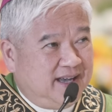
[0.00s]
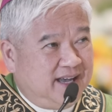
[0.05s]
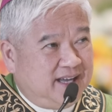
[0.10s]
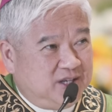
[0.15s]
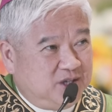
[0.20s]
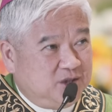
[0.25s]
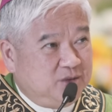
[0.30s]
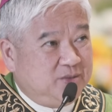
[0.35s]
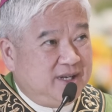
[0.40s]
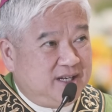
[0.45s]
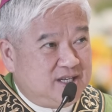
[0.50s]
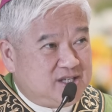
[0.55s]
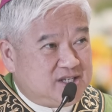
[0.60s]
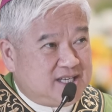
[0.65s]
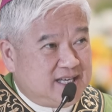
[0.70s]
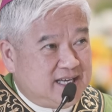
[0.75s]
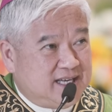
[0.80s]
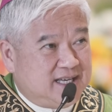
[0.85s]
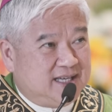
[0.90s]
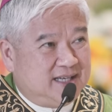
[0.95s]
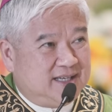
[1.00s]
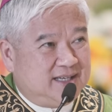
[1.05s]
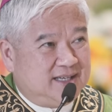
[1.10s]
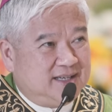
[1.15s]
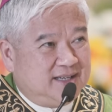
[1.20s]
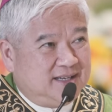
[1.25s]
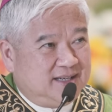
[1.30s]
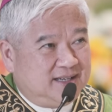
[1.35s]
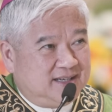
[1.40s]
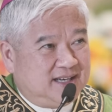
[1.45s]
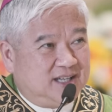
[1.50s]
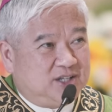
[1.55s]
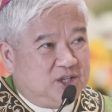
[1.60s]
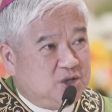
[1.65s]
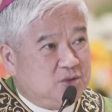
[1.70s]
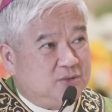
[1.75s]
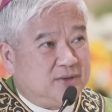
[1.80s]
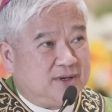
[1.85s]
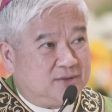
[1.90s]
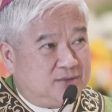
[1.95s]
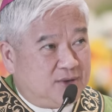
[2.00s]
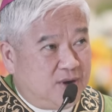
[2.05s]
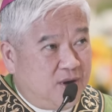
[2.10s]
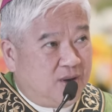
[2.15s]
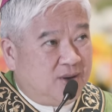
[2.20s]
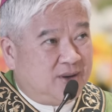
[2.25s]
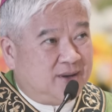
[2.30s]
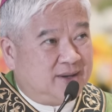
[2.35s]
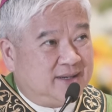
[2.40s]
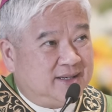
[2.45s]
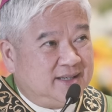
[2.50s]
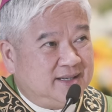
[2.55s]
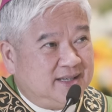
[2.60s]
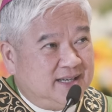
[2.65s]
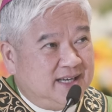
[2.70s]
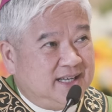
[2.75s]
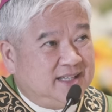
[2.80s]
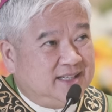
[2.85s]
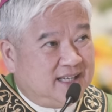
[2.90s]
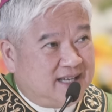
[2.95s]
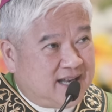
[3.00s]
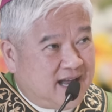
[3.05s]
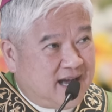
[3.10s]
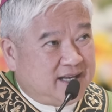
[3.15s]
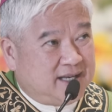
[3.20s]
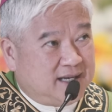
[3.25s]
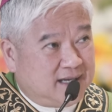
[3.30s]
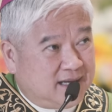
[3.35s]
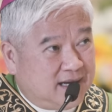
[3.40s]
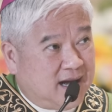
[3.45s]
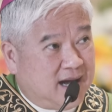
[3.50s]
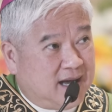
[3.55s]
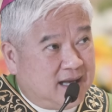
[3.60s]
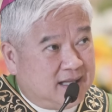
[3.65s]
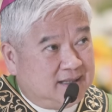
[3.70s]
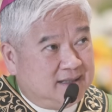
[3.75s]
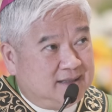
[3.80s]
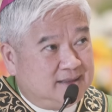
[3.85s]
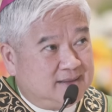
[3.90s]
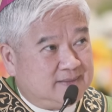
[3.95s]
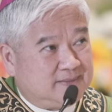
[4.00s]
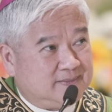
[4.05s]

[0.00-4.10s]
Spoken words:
and you will see that you were wrong in denying God.